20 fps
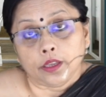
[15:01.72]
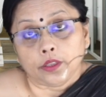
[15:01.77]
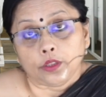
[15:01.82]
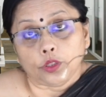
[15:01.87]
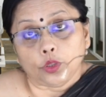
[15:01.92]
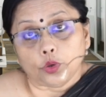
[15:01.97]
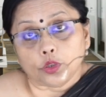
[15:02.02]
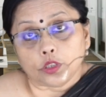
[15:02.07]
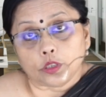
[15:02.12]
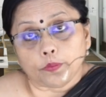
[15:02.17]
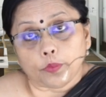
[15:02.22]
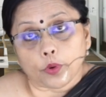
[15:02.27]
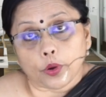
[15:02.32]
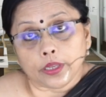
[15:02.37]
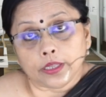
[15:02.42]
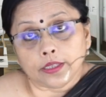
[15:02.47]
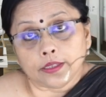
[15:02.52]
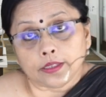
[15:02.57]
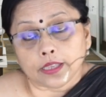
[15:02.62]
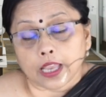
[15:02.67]
those
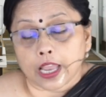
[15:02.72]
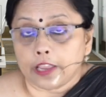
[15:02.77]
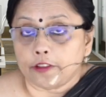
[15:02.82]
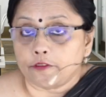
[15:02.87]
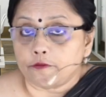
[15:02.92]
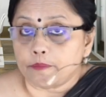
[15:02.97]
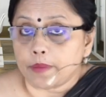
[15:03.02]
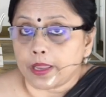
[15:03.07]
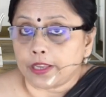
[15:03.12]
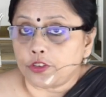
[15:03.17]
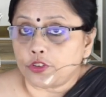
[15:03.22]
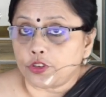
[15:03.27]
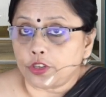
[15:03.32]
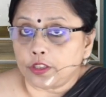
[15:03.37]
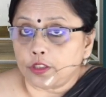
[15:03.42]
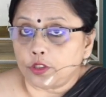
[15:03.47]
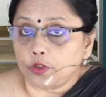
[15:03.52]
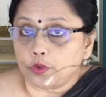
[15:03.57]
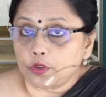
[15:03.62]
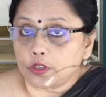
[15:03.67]
points, I have
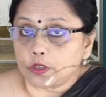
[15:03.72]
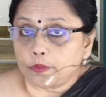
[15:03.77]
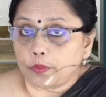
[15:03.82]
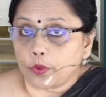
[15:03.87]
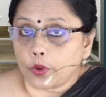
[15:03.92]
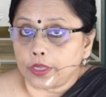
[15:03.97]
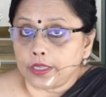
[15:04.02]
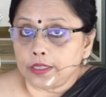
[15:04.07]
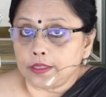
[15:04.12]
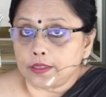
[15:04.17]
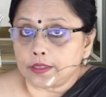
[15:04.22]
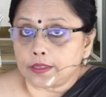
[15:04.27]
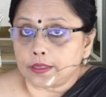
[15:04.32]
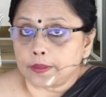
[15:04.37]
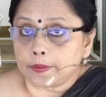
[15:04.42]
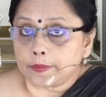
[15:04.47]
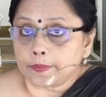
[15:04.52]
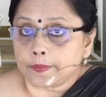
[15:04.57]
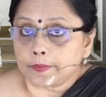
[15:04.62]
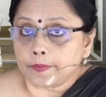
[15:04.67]
mentioned those points.
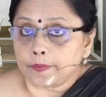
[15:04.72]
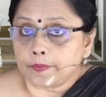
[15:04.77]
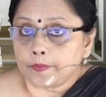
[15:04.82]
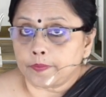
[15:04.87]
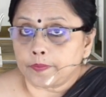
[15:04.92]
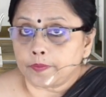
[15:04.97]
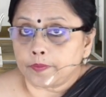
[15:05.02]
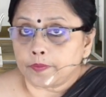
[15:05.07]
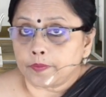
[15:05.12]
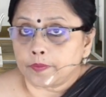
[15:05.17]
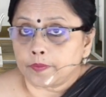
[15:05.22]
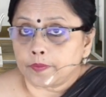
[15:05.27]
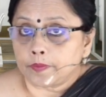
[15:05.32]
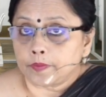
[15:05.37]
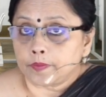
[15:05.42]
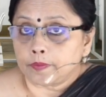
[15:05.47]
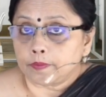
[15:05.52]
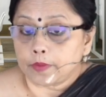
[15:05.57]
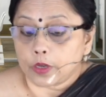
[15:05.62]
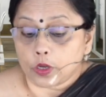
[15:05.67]

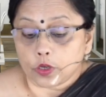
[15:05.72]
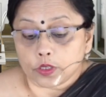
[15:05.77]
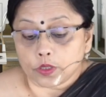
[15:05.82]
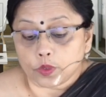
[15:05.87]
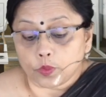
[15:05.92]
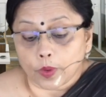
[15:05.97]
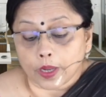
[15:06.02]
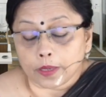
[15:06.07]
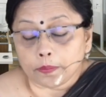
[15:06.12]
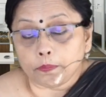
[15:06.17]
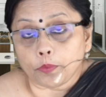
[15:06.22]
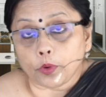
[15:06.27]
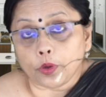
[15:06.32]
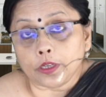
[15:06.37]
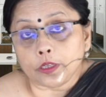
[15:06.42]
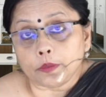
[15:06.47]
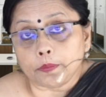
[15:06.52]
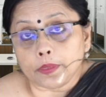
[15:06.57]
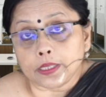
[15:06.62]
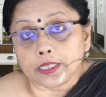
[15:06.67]
Because one
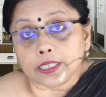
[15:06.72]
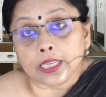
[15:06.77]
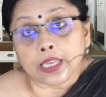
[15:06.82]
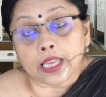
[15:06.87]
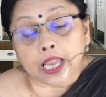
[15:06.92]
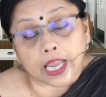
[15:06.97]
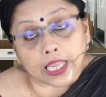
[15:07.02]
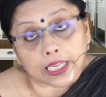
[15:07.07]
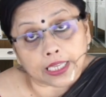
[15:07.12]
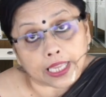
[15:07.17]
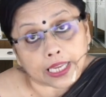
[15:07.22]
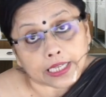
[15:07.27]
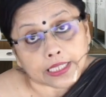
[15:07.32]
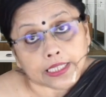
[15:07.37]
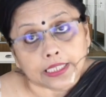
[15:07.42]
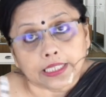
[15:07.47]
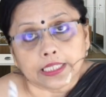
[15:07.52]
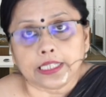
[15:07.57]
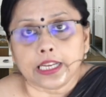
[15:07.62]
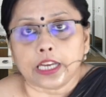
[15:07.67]
point missing, I'll get a
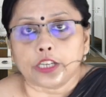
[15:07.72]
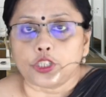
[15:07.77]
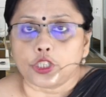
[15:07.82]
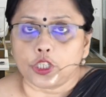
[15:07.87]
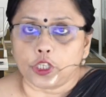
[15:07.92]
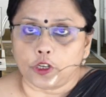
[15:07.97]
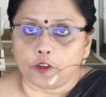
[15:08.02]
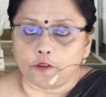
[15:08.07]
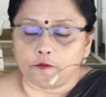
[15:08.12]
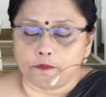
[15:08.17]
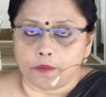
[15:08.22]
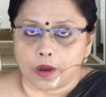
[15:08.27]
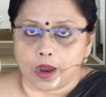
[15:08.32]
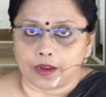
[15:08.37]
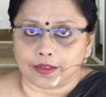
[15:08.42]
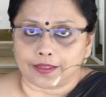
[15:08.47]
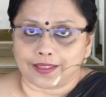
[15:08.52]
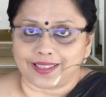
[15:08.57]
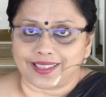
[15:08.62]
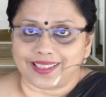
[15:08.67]
deduction of
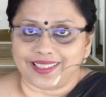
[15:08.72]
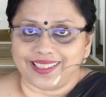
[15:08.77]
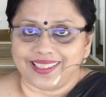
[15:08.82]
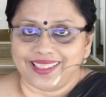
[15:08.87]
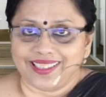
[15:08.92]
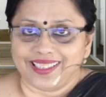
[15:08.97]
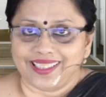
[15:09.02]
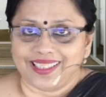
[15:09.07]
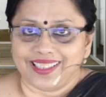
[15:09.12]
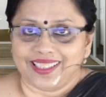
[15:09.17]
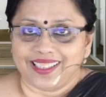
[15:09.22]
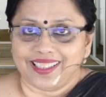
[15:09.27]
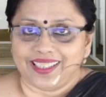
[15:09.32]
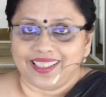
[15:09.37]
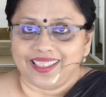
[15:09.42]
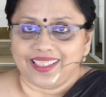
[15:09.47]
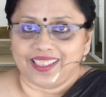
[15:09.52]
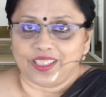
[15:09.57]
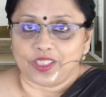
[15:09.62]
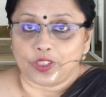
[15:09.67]
marks.
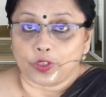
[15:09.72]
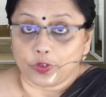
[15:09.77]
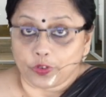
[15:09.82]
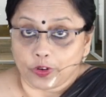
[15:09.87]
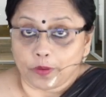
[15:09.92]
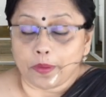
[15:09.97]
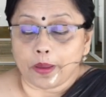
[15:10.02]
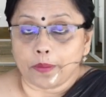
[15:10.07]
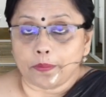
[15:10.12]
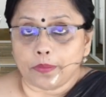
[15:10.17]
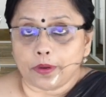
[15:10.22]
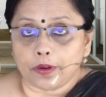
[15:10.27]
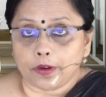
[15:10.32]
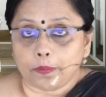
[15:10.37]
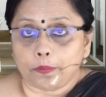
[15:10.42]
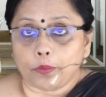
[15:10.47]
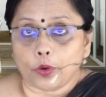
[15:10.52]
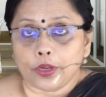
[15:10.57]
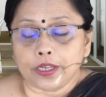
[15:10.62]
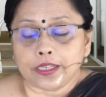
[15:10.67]
So remember, a
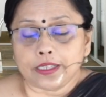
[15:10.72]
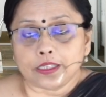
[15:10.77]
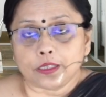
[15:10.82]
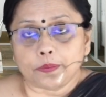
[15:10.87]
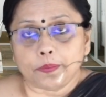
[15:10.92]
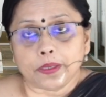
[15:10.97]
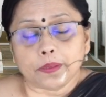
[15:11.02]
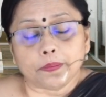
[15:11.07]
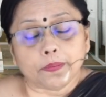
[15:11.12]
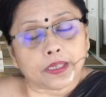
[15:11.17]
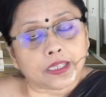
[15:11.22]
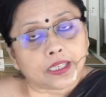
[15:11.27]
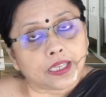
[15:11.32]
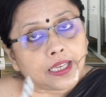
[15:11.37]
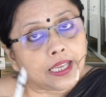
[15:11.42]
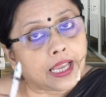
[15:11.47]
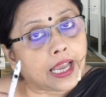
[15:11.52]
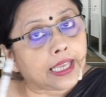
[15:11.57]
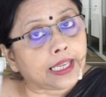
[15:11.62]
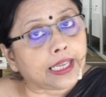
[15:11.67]
point is
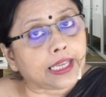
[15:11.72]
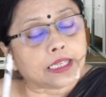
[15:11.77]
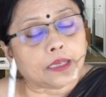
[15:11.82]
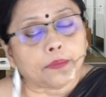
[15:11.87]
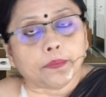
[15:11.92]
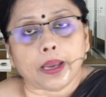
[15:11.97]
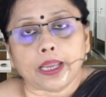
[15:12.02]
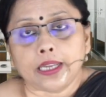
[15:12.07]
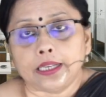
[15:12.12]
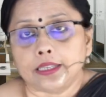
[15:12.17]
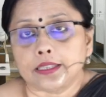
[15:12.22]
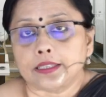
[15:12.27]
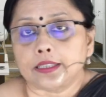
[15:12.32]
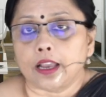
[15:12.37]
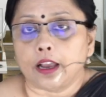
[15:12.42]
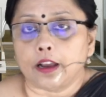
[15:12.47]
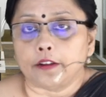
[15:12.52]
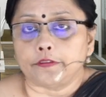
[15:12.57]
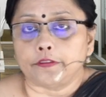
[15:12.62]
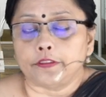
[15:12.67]
missing, I get a minus
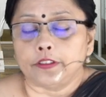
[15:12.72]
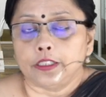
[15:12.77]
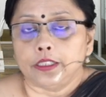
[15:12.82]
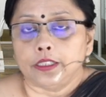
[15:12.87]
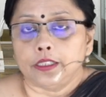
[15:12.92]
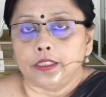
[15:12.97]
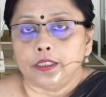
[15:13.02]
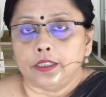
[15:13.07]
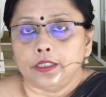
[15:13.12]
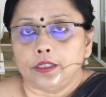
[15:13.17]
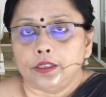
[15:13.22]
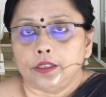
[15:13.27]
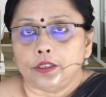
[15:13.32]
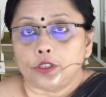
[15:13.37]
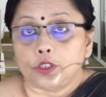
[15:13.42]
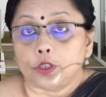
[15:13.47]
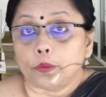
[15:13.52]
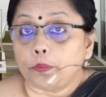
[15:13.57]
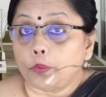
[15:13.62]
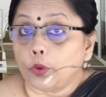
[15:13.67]
half.
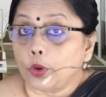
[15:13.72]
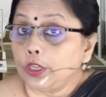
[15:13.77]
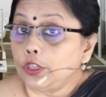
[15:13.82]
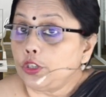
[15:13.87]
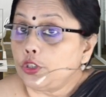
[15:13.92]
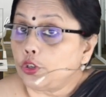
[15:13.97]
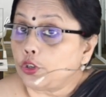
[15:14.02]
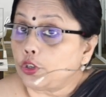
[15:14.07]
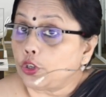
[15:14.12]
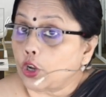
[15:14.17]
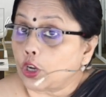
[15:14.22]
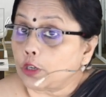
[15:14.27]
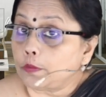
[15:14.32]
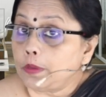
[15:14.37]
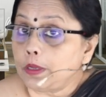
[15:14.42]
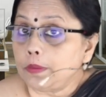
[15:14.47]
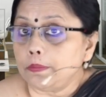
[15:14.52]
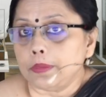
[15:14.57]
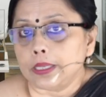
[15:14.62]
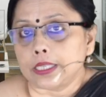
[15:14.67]
So point should not
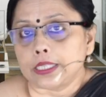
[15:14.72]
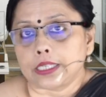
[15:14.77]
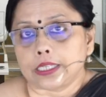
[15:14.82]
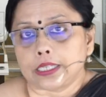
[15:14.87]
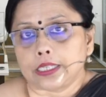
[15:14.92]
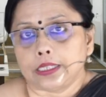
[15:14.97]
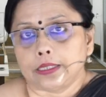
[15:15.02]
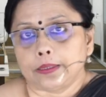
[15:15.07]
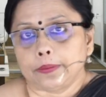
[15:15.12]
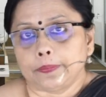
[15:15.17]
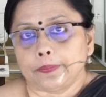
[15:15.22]
be missed.